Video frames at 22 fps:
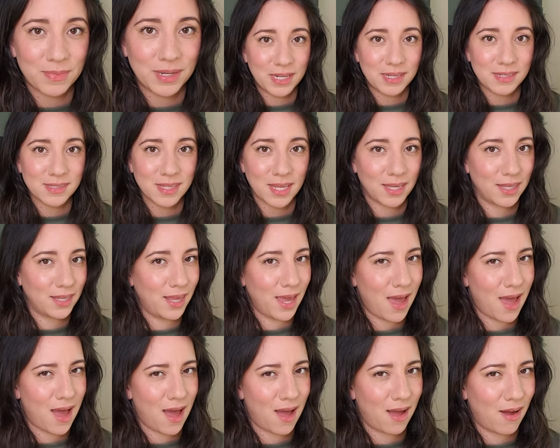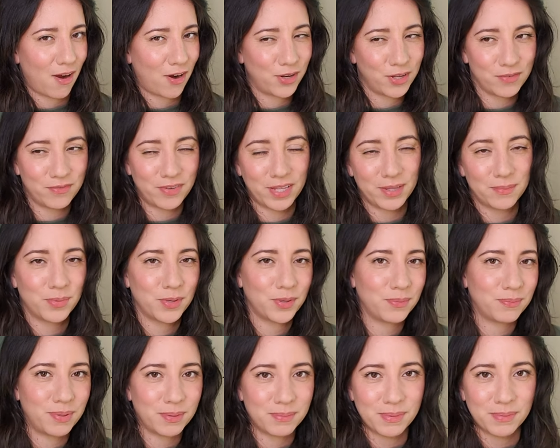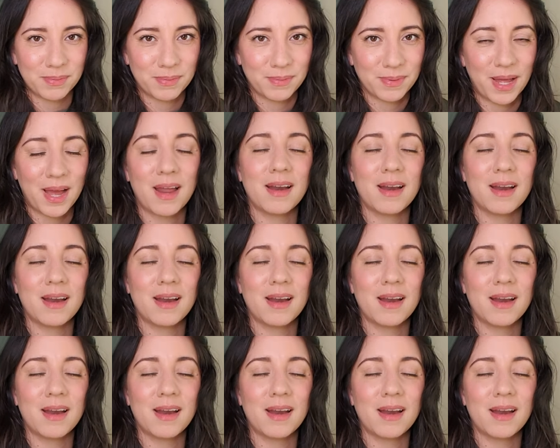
And he's like, yeah, are you available? Blah, blah, blah, blah.